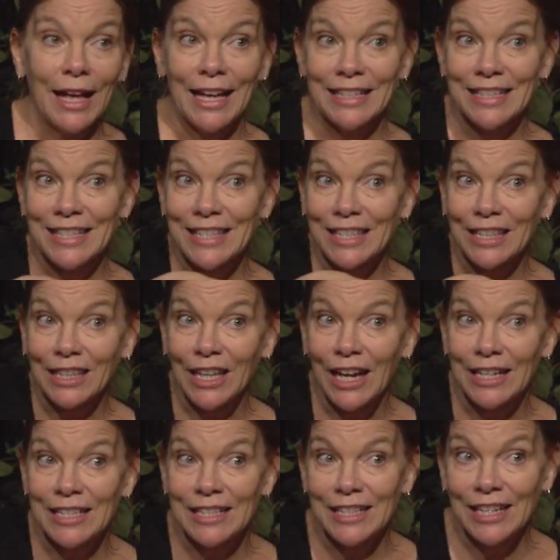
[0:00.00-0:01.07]
and
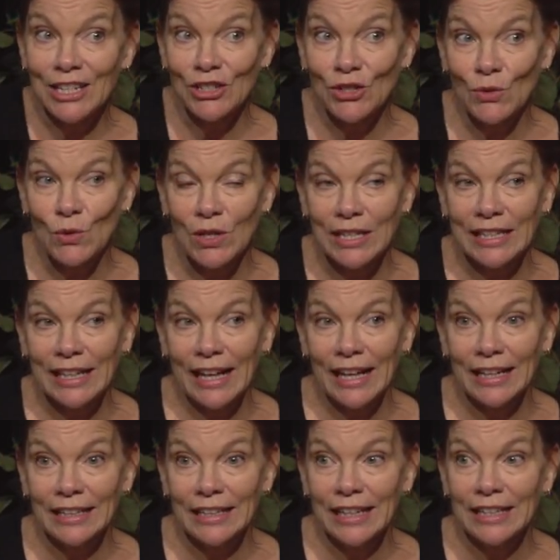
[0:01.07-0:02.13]
slice into it
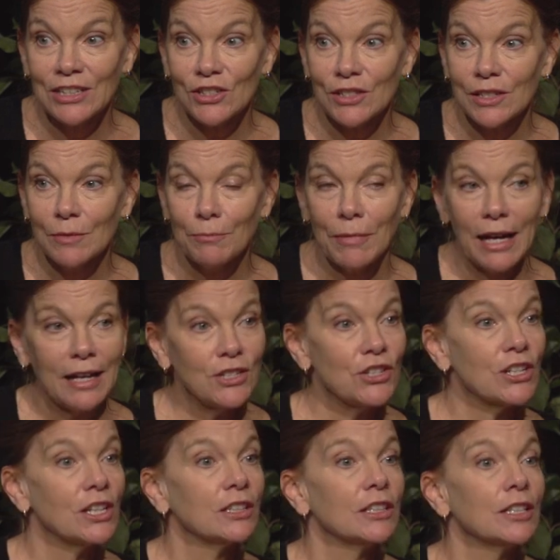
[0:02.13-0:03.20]
again. And just
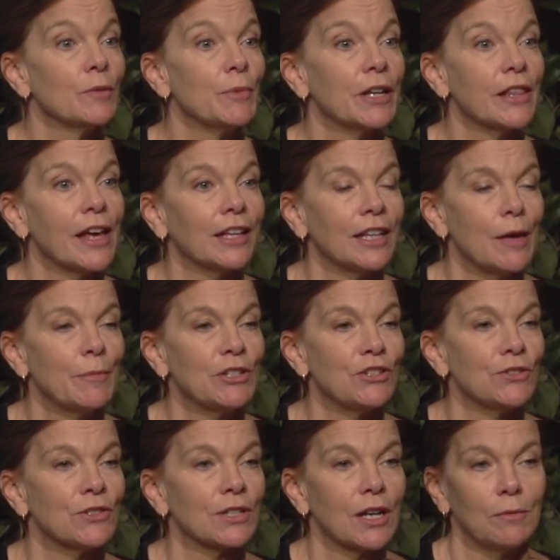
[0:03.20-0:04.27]
imagine a little bit of that lemon
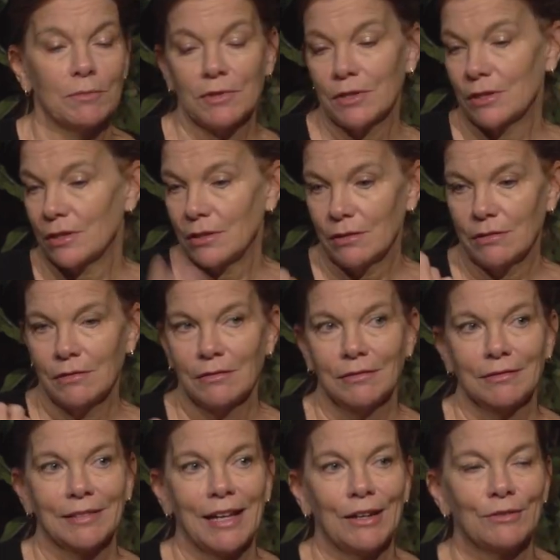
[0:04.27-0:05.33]
juice comes
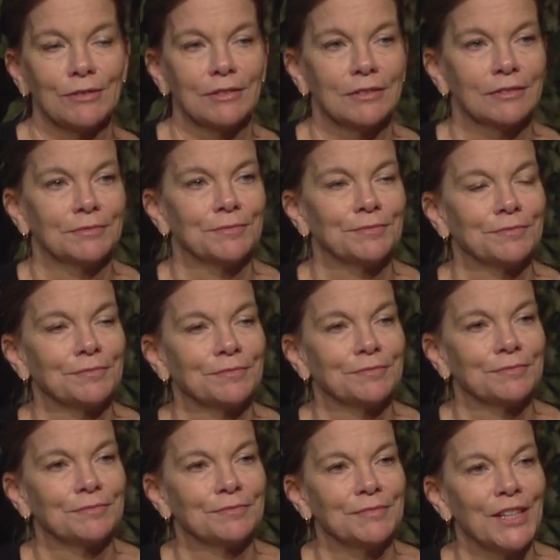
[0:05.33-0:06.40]
out.
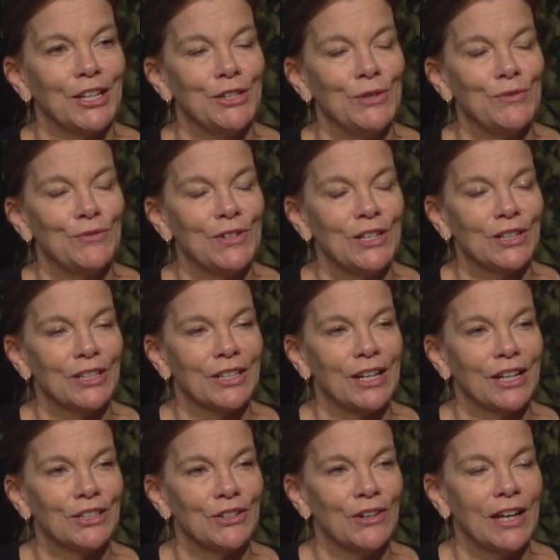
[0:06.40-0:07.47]
And you feel it
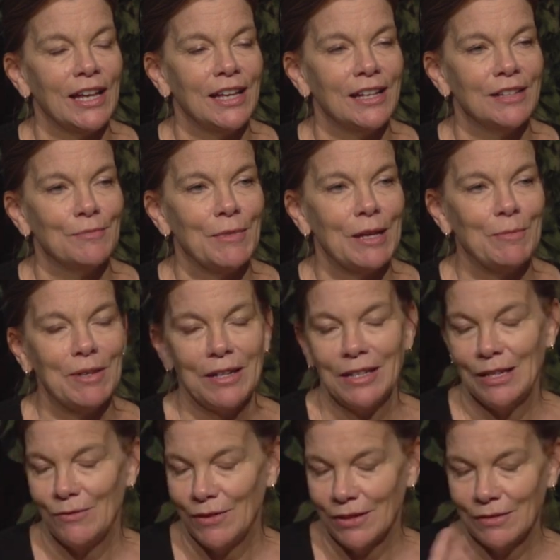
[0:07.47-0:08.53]
on your hand. Maybe it
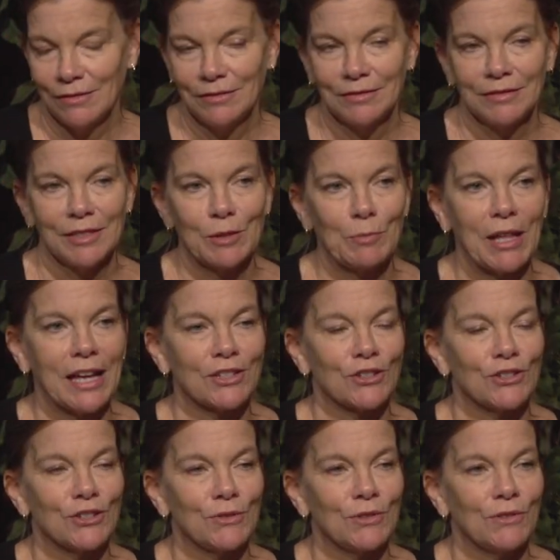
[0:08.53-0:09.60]
even
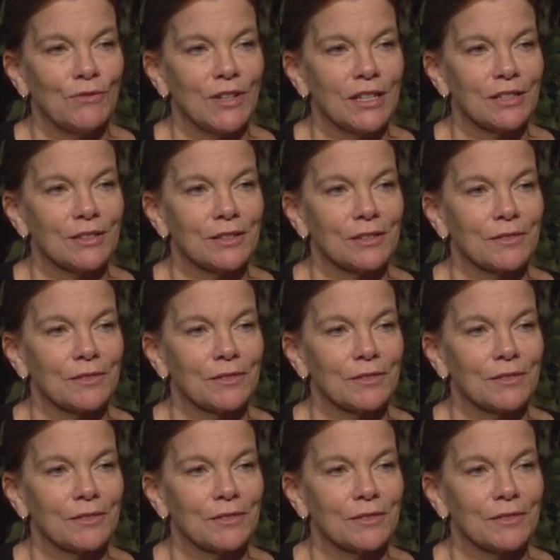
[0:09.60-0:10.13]
splashes you in the face.